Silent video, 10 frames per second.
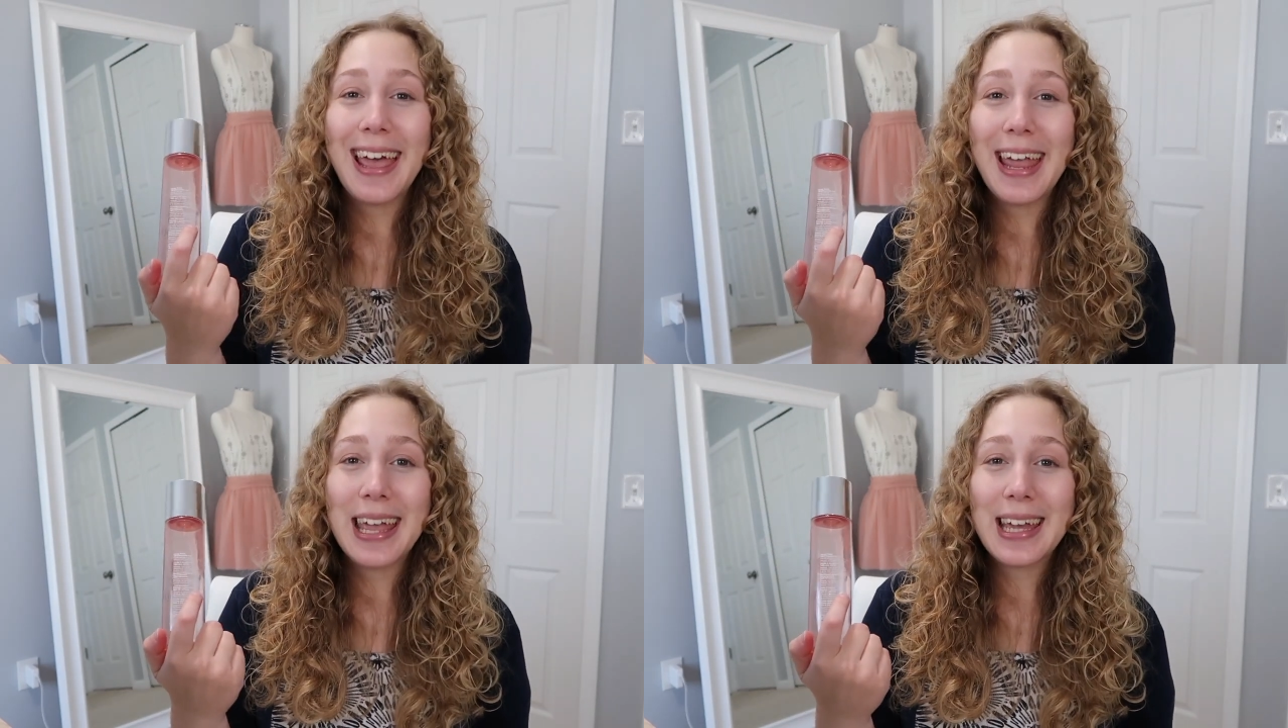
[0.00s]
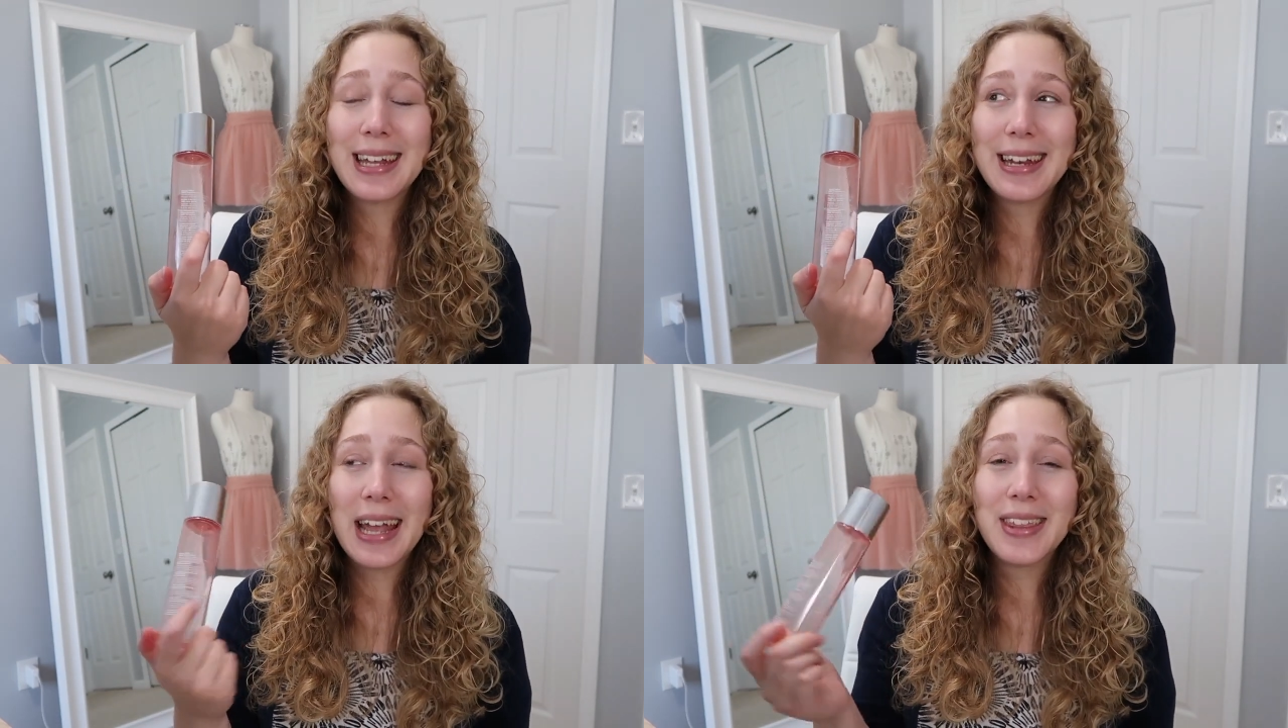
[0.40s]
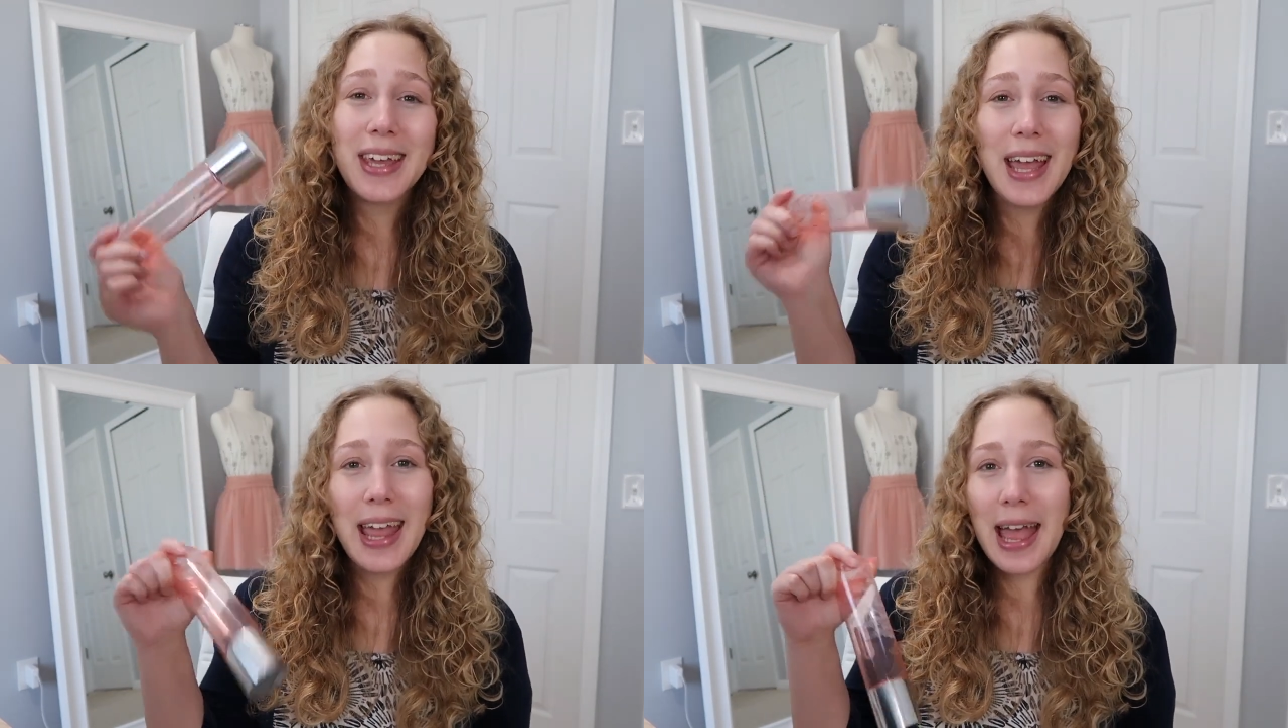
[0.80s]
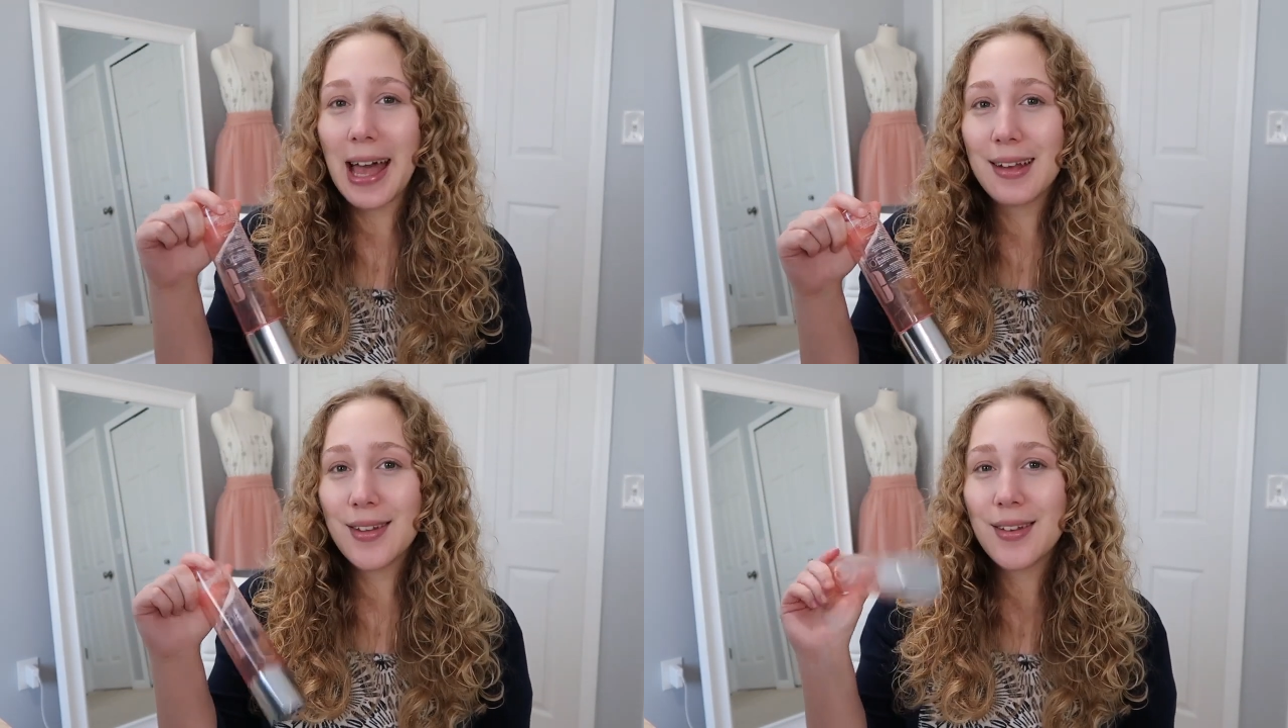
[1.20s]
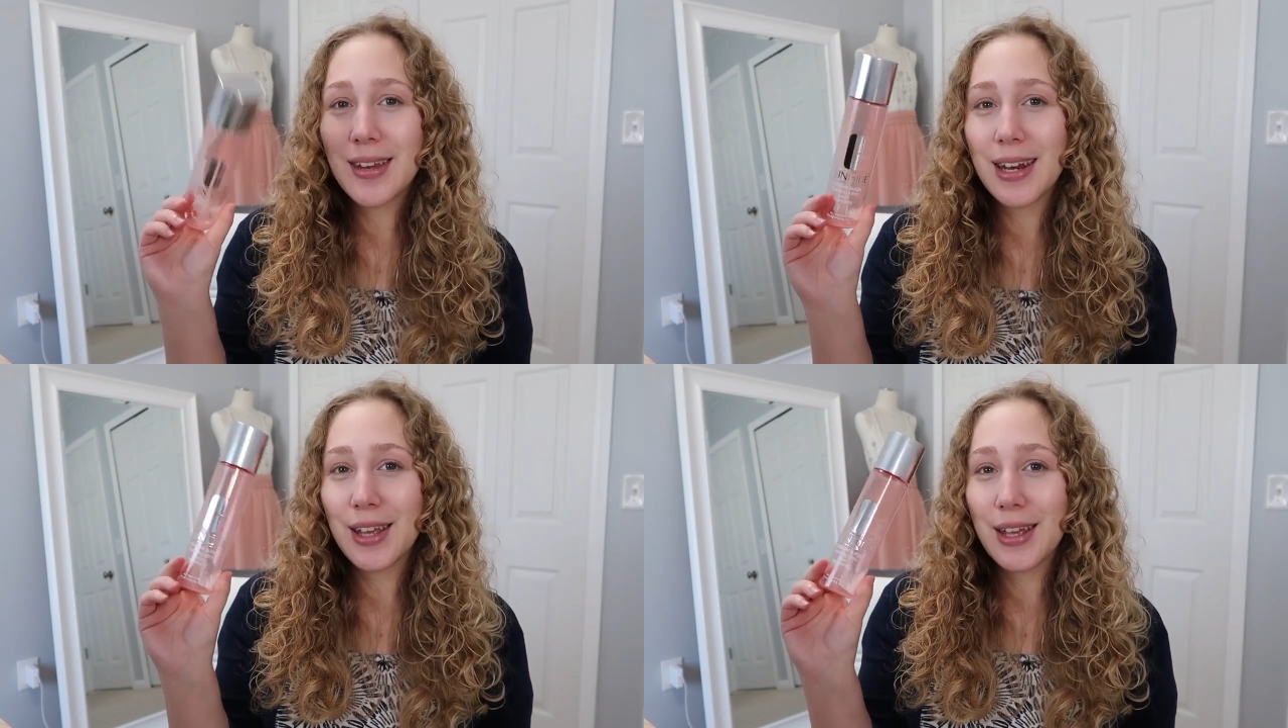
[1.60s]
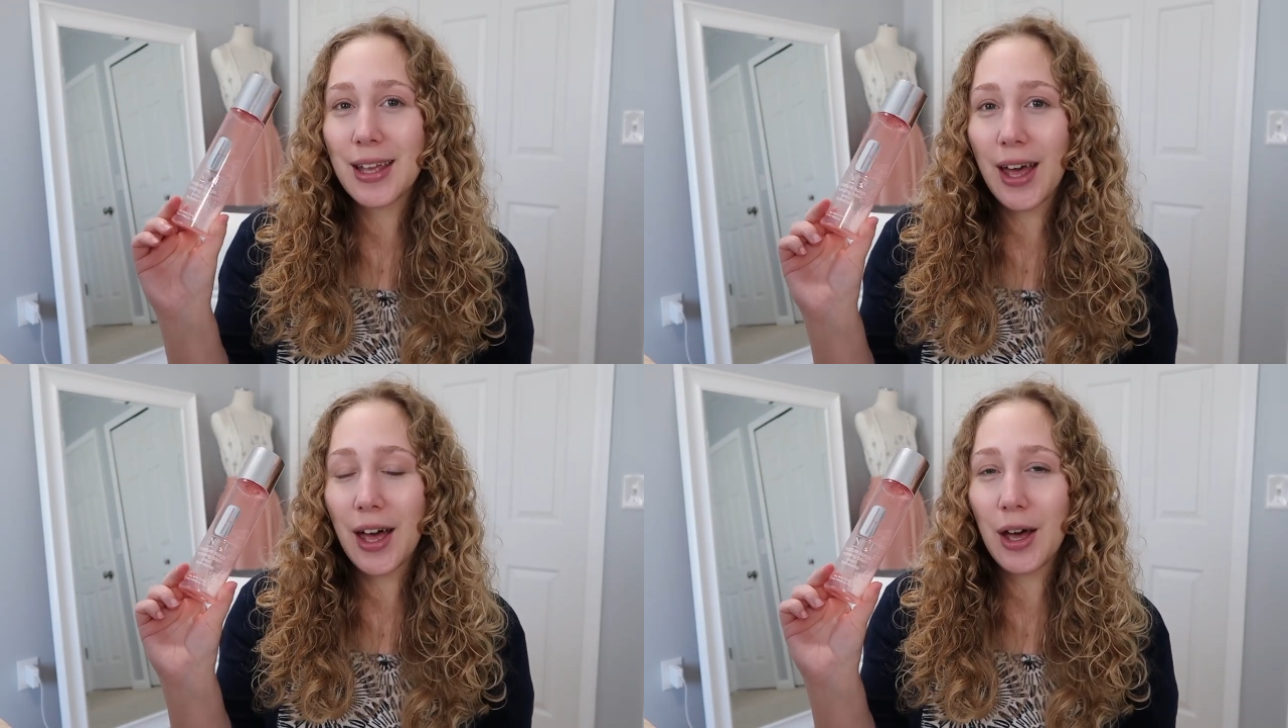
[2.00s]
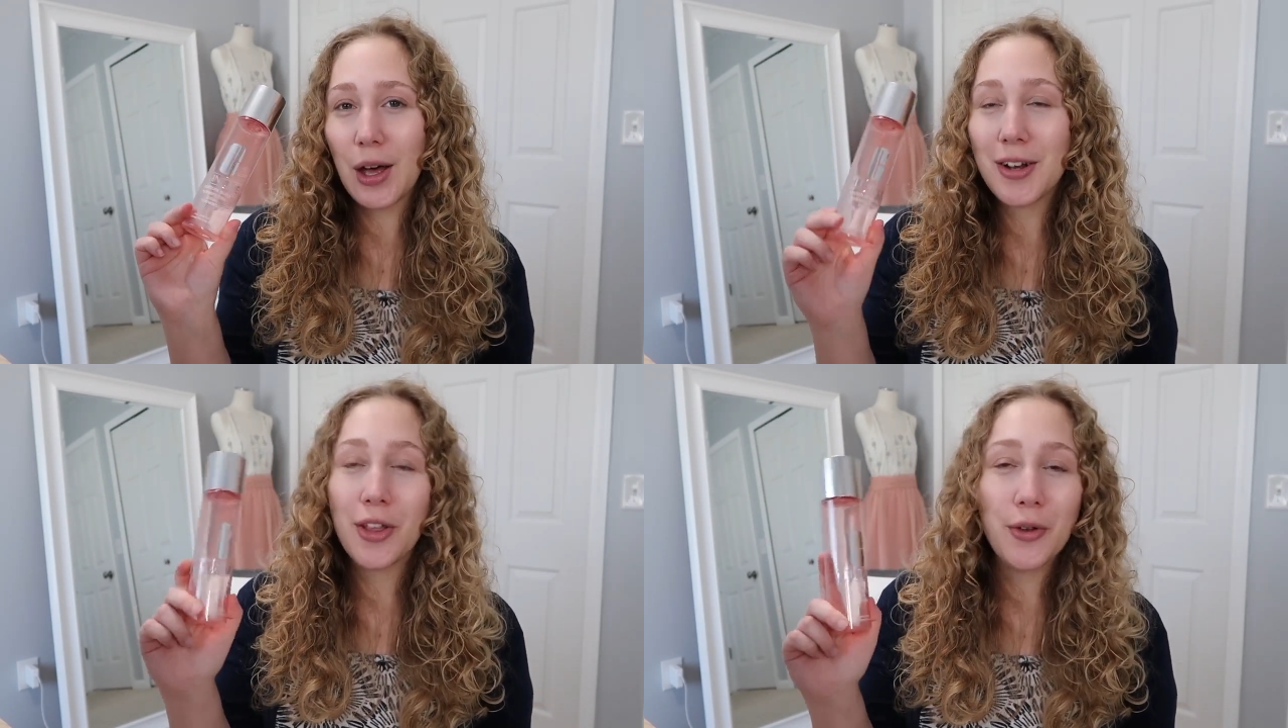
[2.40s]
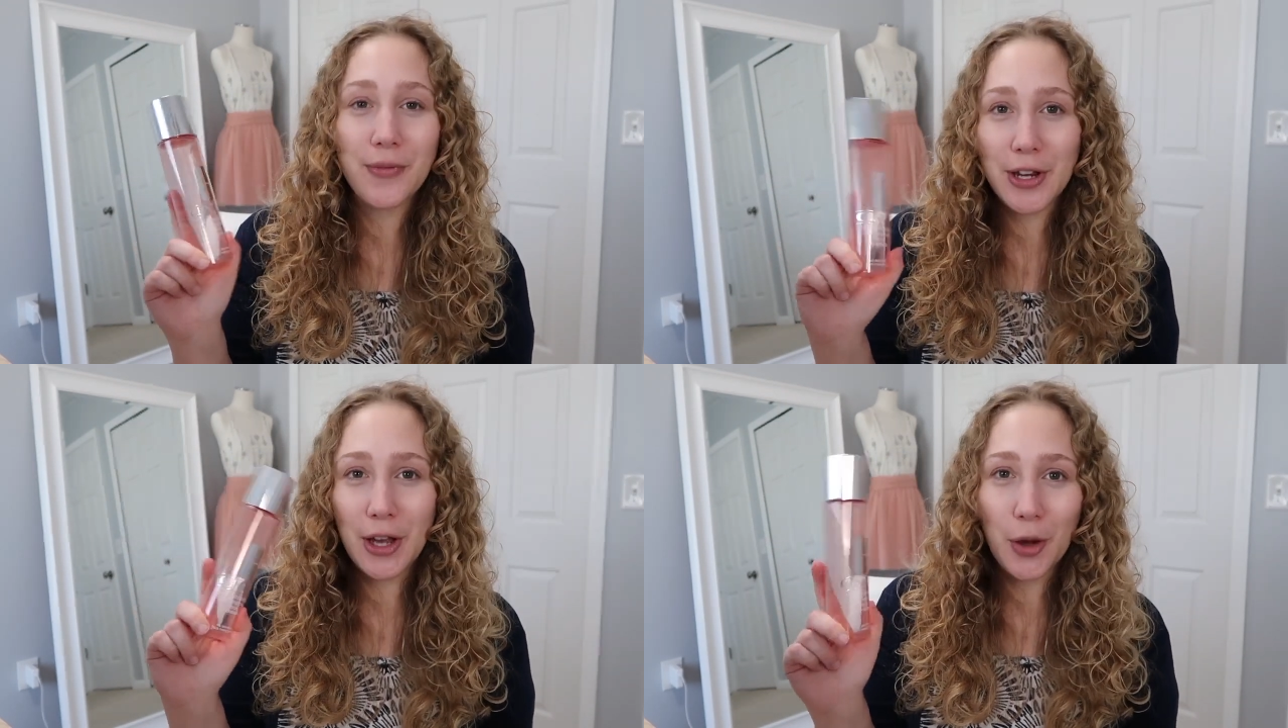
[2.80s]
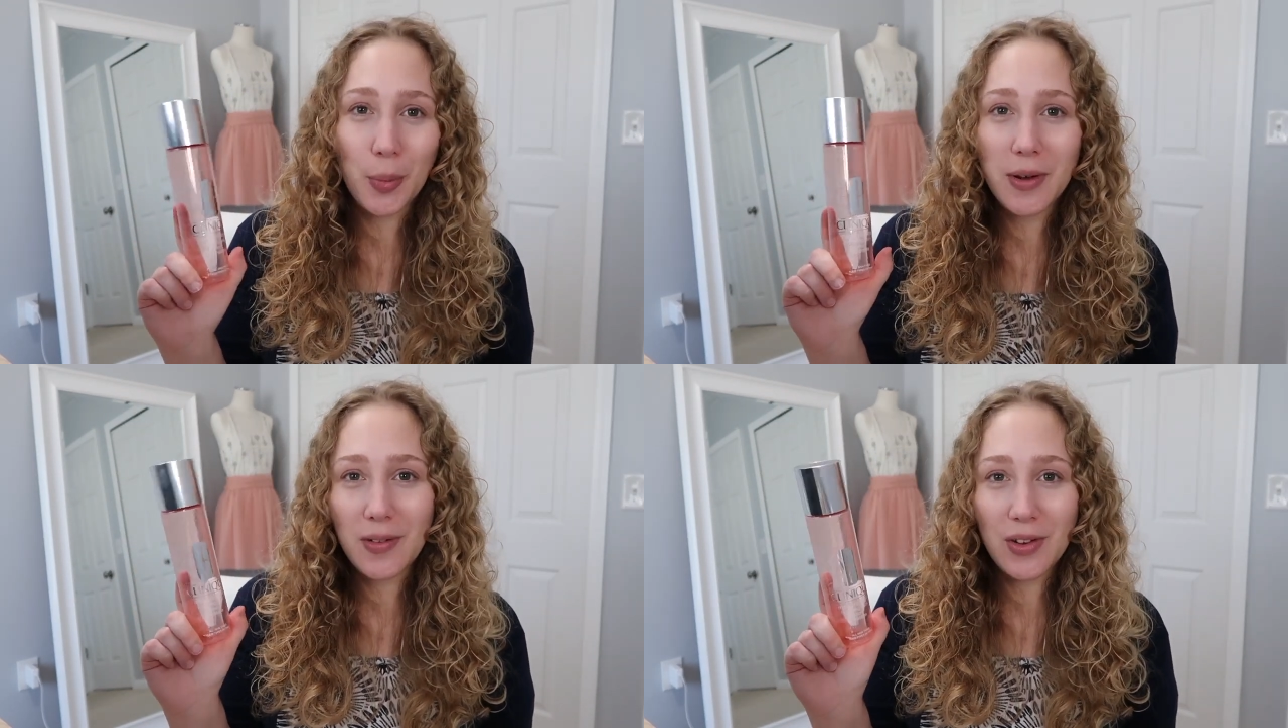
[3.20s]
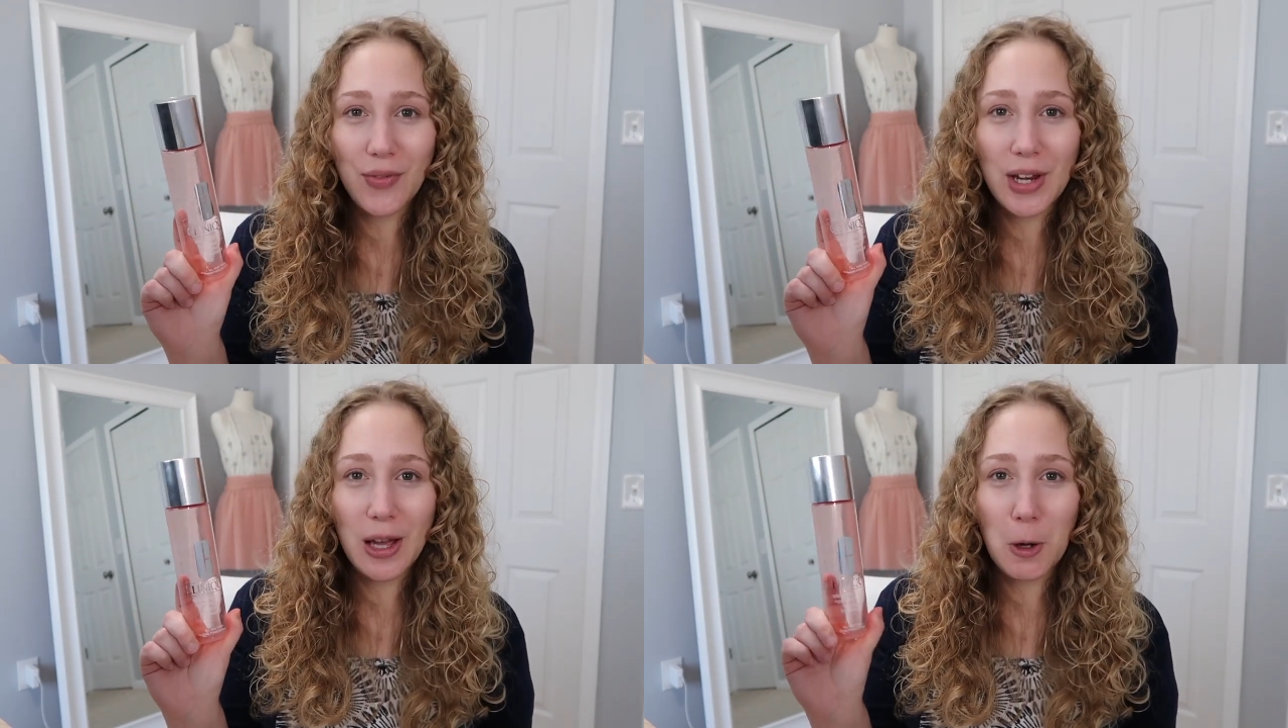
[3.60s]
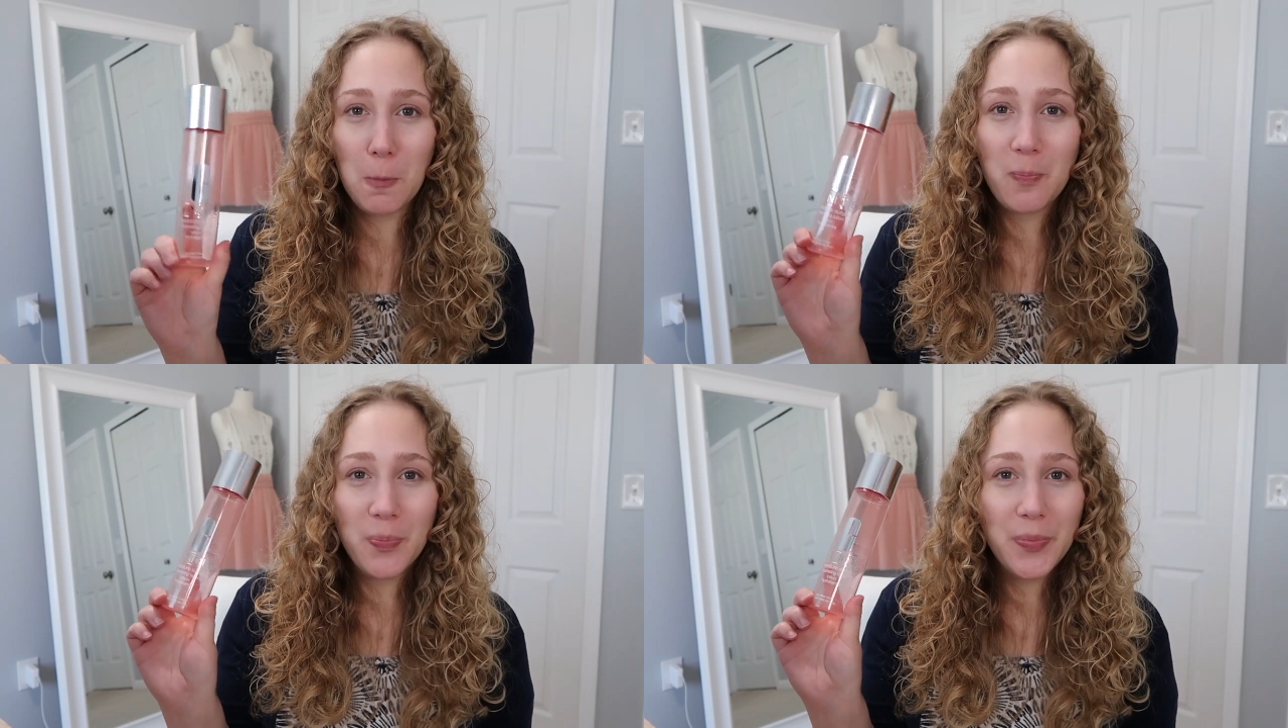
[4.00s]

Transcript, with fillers: And I think I asked in a, uh, another video, previous video,